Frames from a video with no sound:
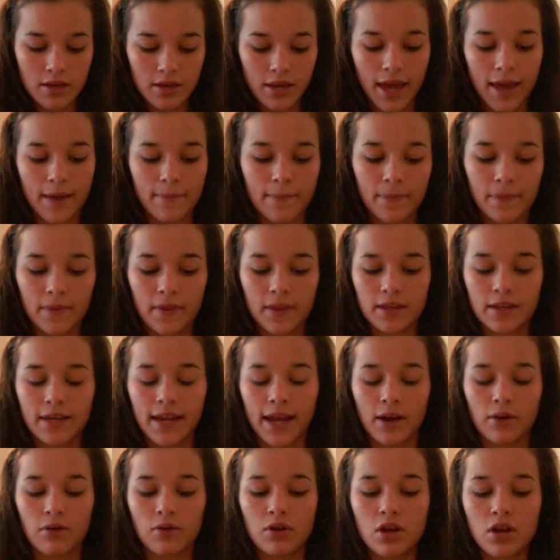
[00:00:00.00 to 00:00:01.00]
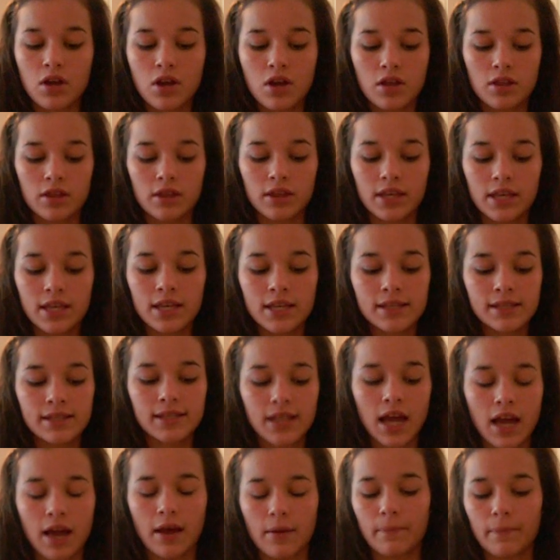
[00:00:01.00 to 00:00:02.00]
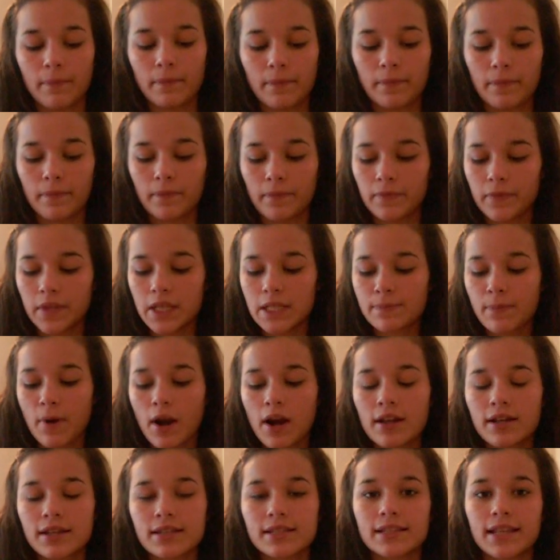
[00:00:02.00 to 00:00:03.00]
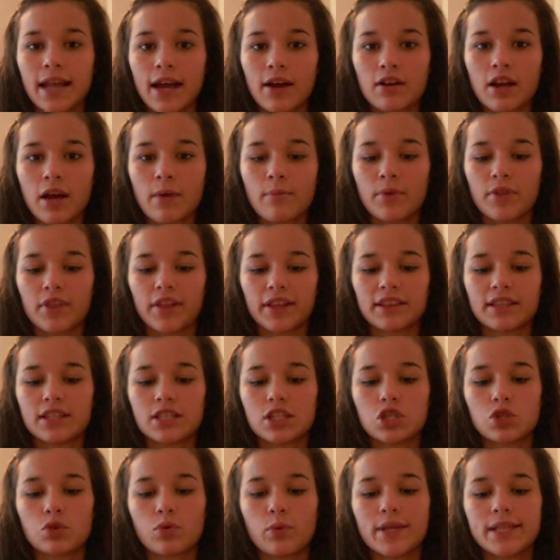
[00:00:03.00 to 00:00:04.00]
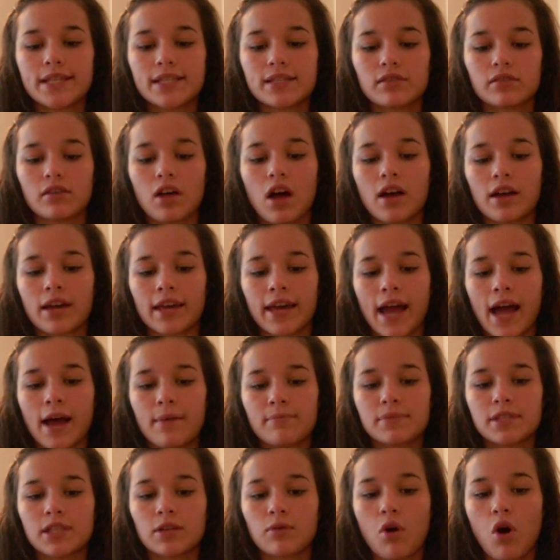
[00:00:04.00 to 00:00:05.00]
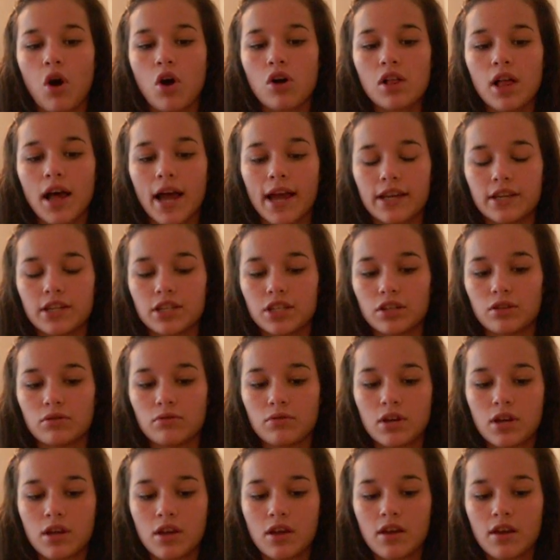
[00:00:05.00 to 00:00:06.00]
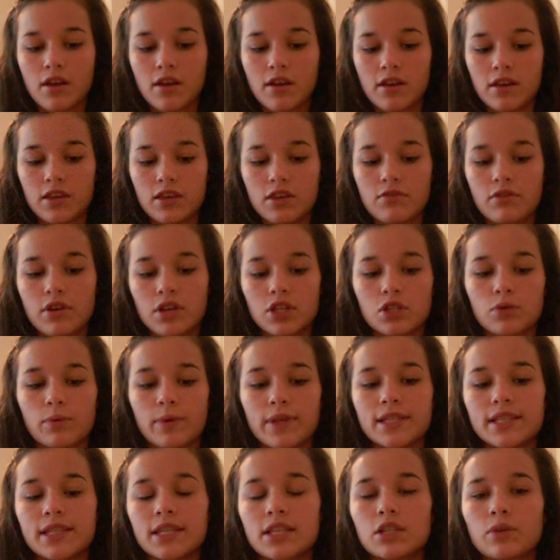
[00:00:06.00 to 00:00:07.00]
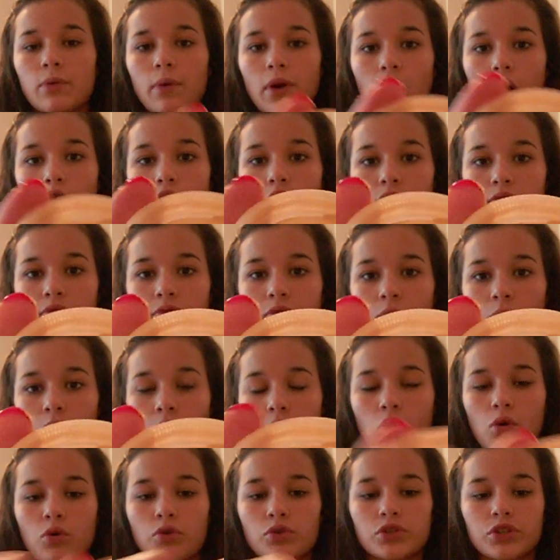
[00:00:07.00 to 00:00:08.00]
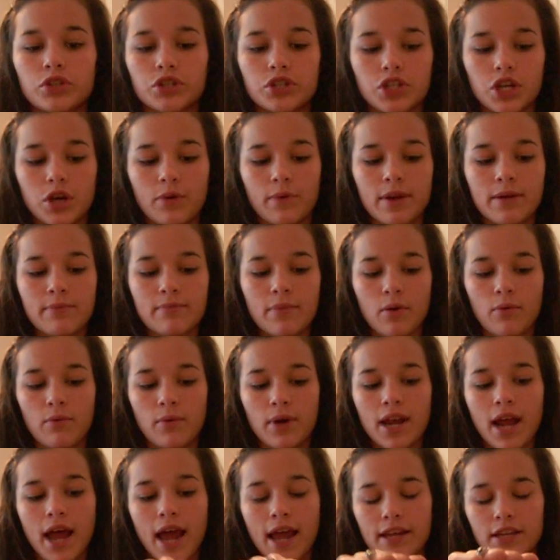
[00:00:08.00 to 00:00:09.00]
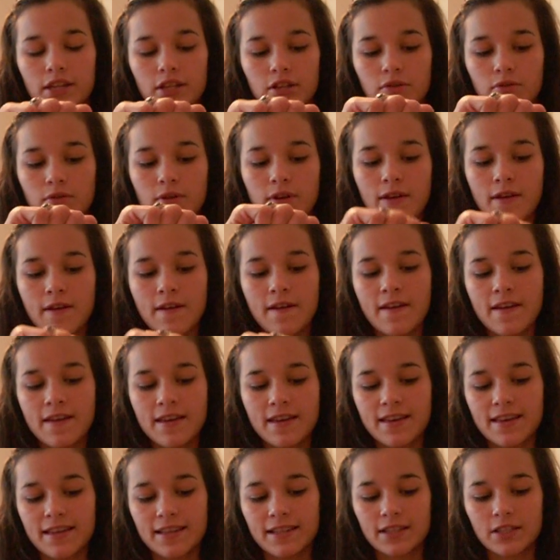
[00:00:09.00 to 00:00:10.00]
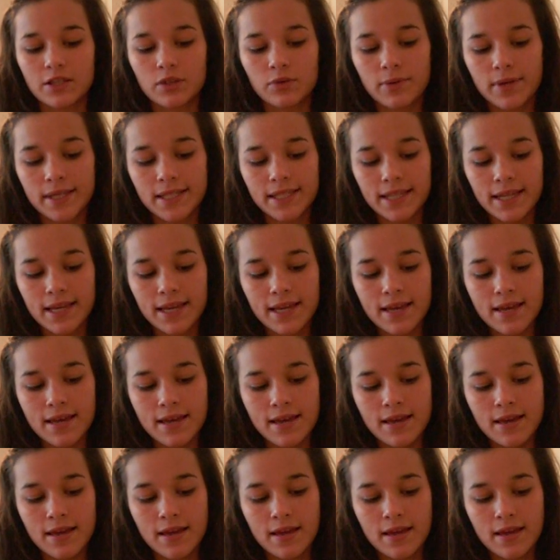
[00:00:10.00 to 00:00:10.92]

Okay, now these products now come with like this twist lock cap. So all I do, you can twist it to where all 4 holes are showing, but what I do is twist it